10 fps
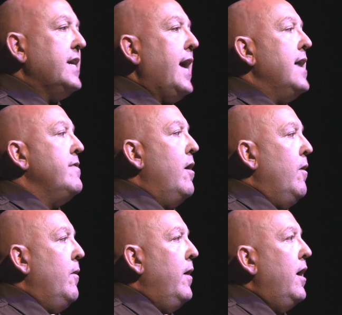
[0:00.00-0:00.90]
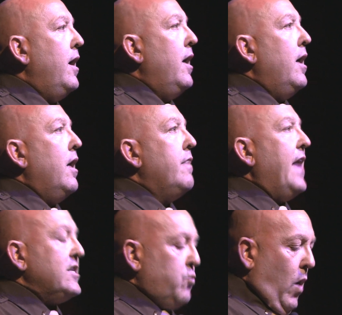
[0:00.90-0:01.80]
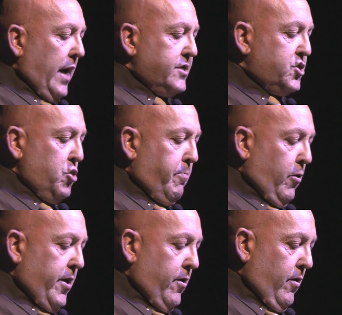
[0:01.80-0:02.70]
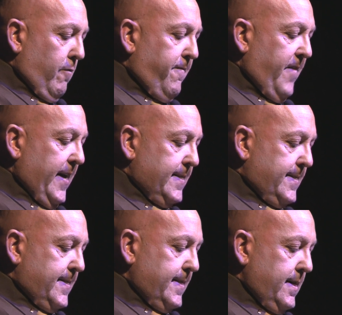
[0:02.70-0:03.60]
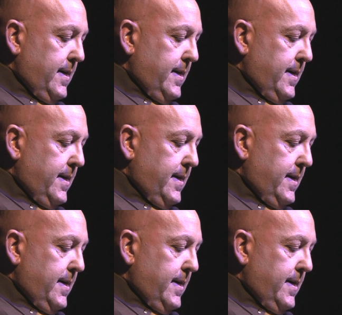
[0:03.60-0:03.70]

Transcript: again, though, that's why superhero fits